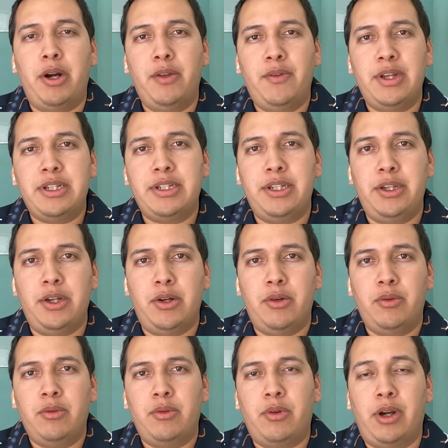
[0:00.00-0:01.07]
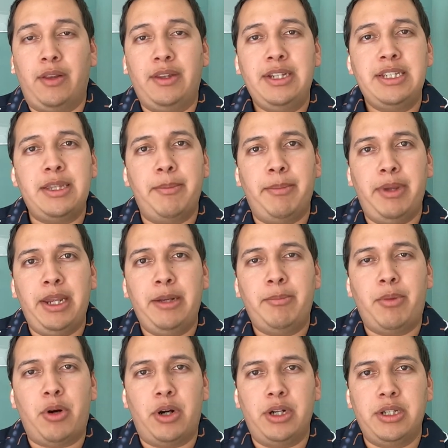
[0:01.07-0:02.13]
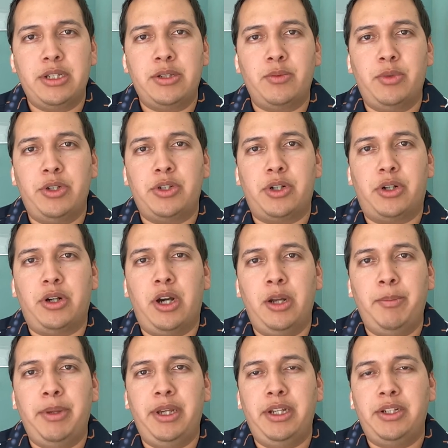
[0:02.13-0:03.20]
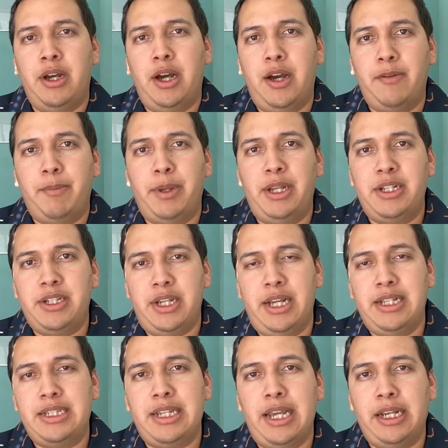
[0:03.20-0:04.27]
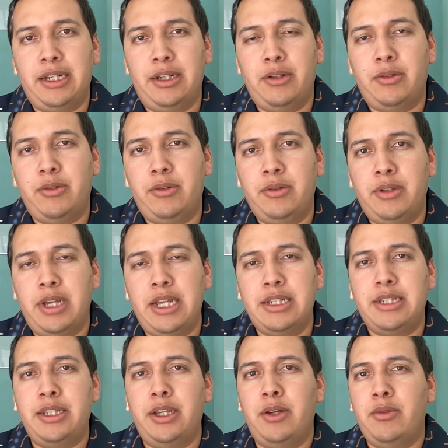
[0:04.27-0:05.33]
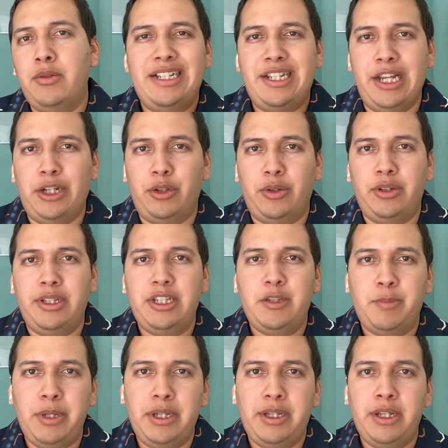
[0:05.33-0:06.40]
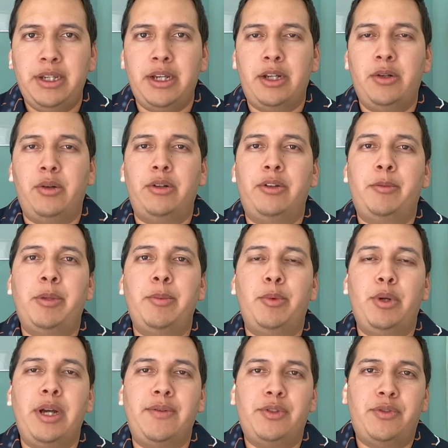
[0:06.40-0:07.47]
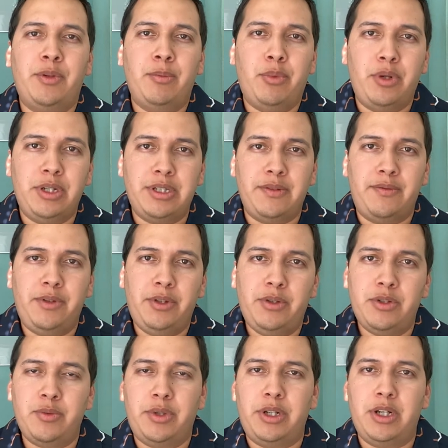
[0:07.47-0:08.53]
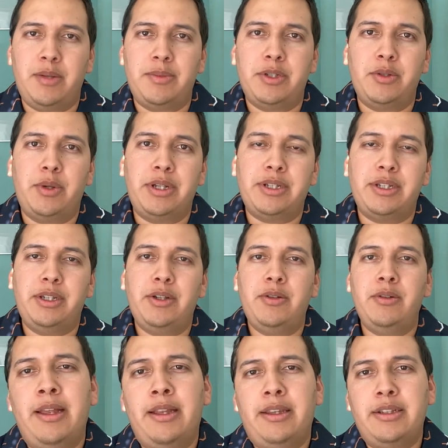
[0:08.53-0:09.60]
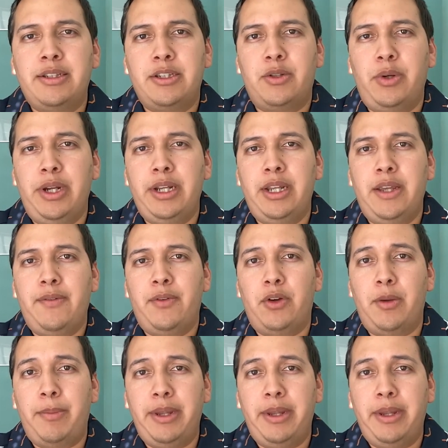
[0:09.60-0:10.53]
of SEO, or at least the main parts, which are on-page, off-page, and technical SEO. Generally speaking, I know other people have different points of views when it comes to SEO. This is great if you're a